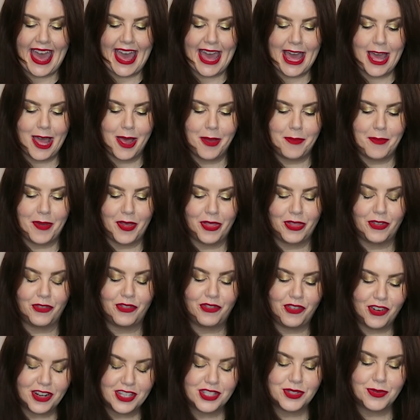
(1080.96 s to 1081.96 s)

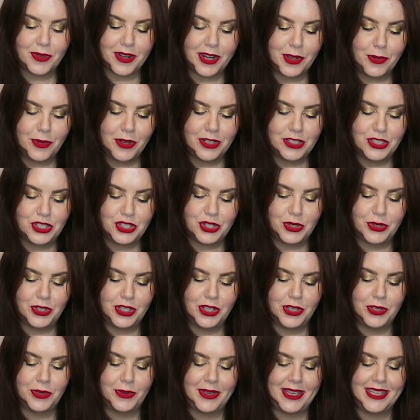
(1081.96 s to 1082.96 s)
The first one I want to show
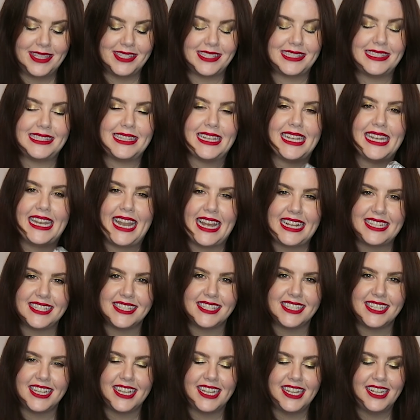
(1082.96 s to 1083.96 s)
you is
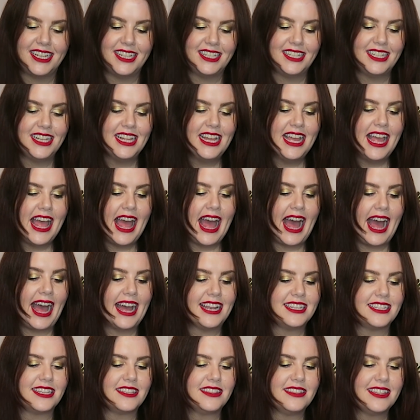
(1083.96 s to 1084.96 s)
Celestial.
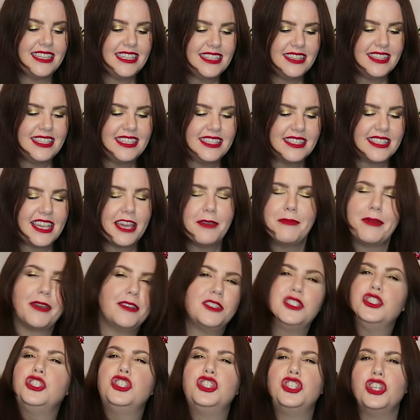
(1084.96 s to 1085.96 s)
And I think these came
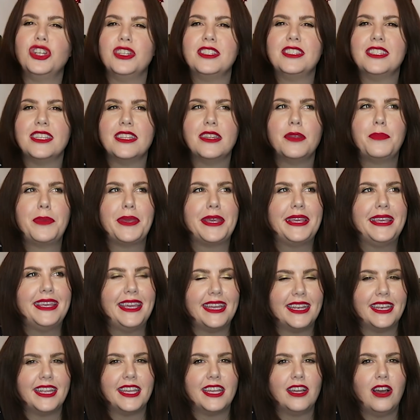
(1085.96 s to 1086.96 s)
out just at the
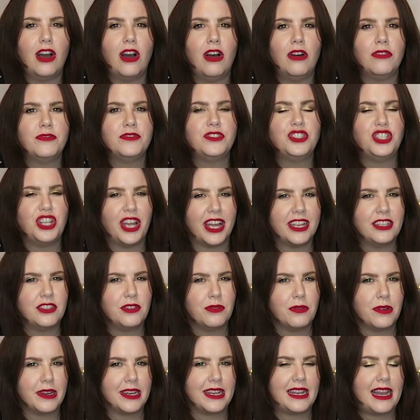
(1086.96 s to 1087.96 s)
beginning of
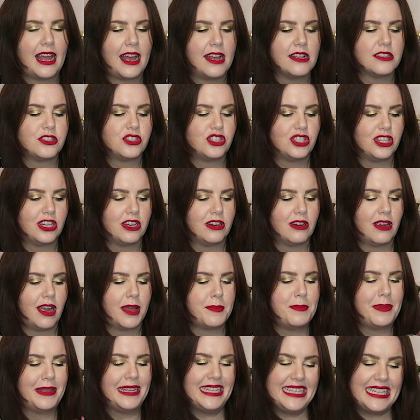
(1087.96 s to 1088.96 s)
January last year,
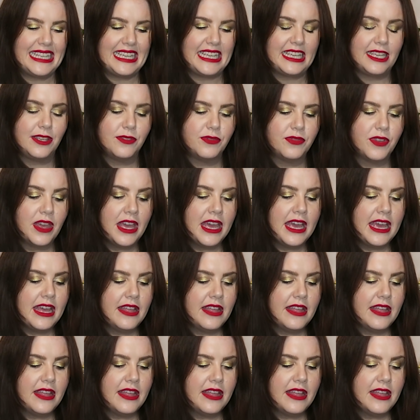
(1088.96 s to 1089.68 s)
I believe.